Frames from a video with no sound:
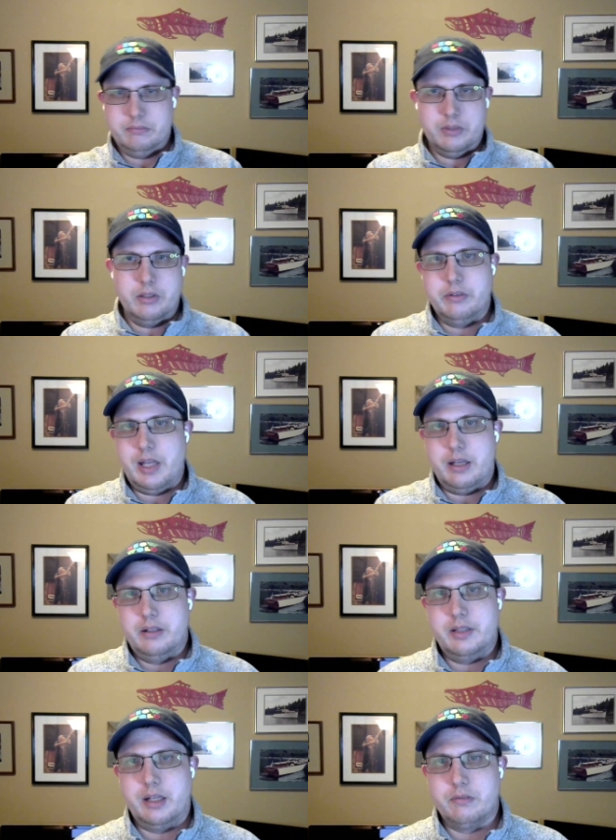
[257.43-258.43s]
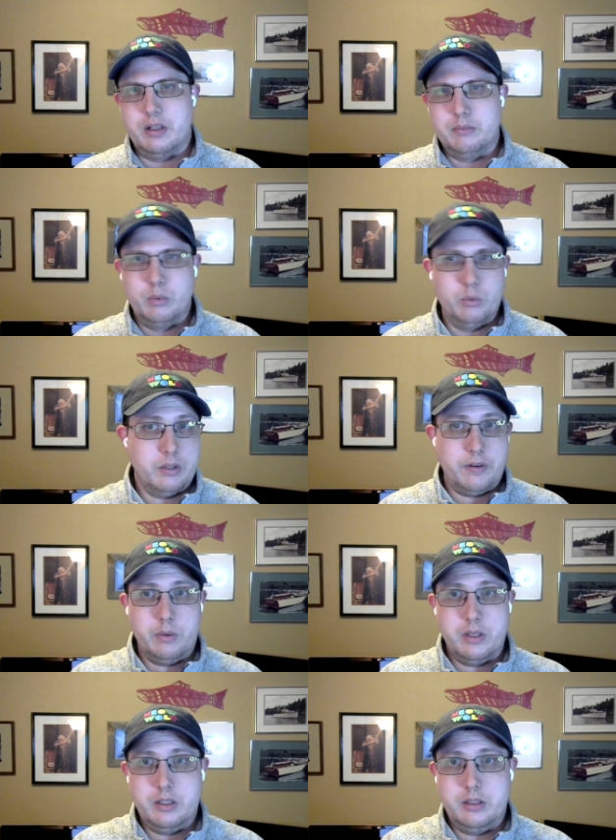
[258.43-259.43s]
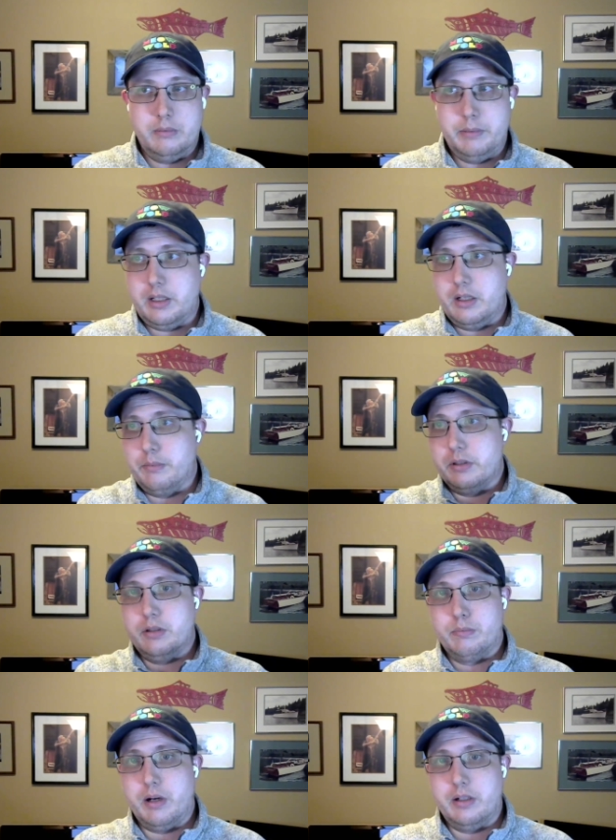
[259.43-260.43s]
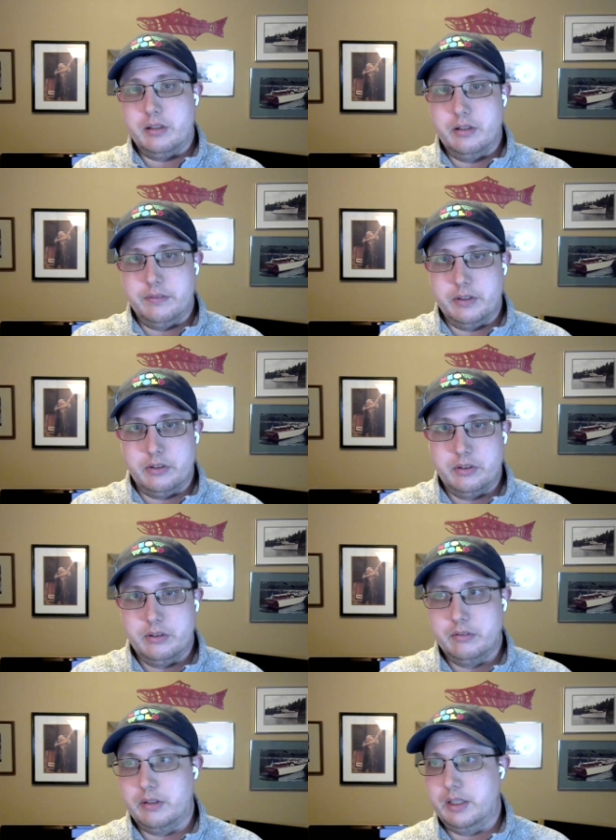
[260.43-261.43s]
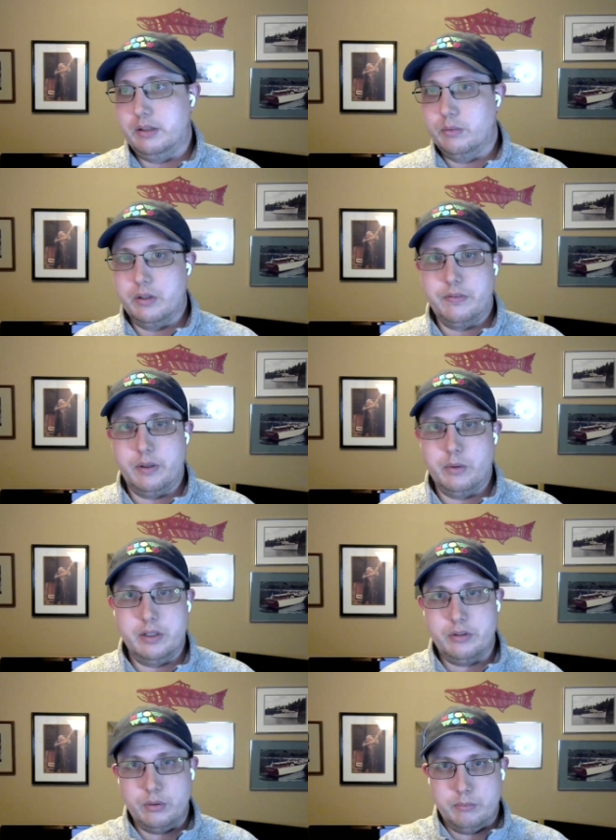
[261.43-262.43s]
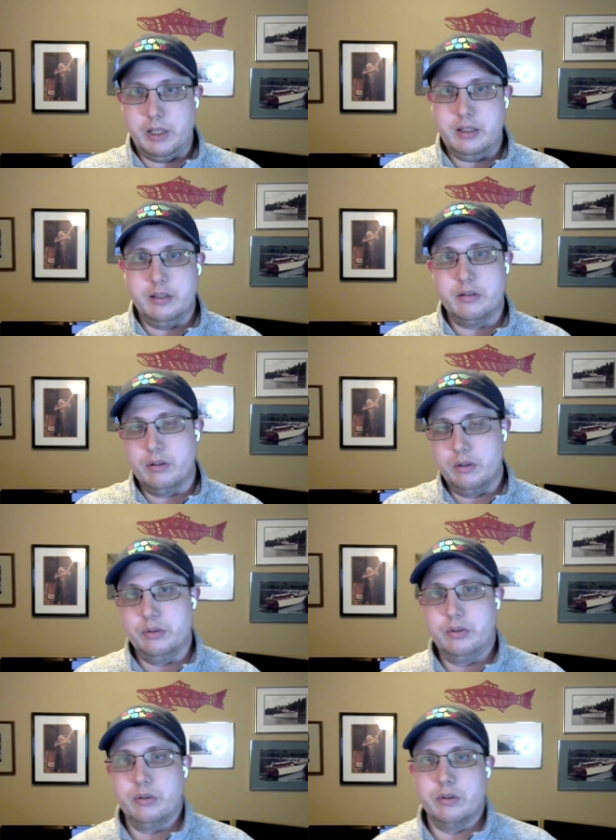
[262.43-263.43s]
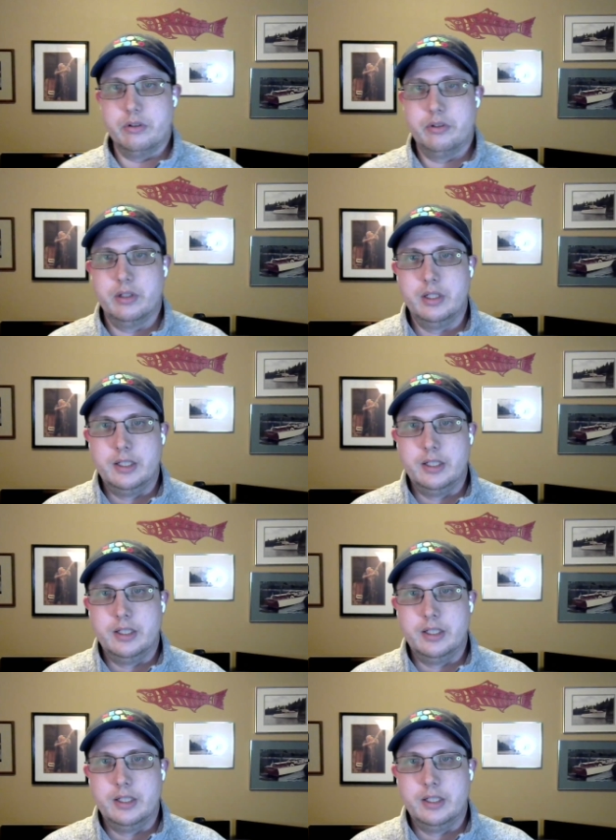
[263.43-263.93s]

you know that that realm. What if I want to make a commercial product of this, right? What if I want to make it closed source?